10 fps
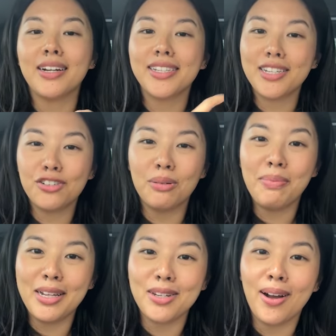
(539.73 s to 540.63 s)
decision
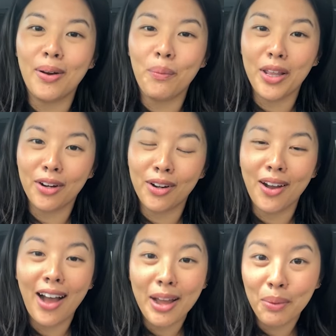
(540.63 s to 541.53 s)
based on whether or
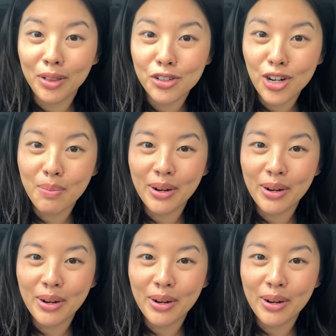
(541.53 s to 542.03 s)
not I want the job,